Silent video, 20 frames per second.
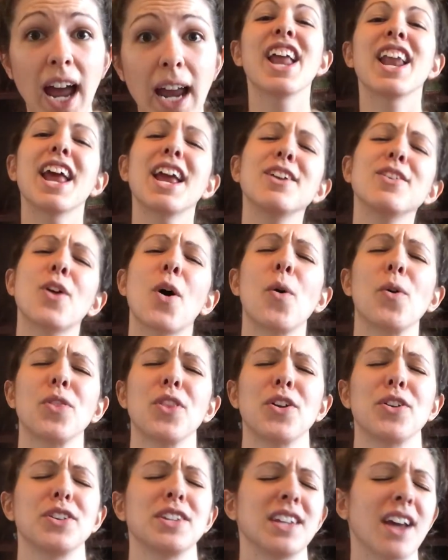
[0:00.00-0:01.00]
And I know
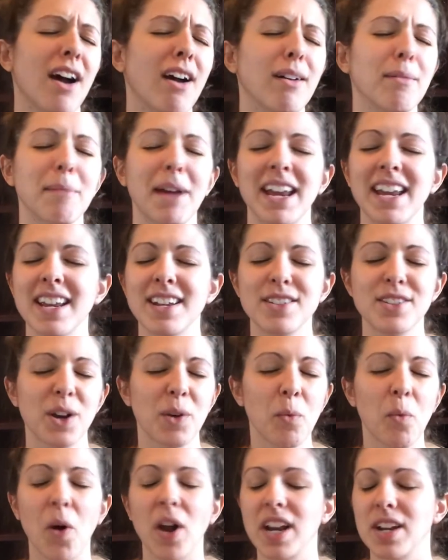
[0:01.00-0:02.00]
they're young. My kids are
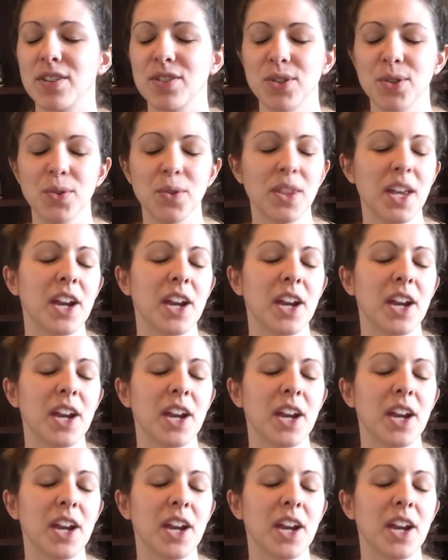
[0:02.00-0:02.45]
1 and 2.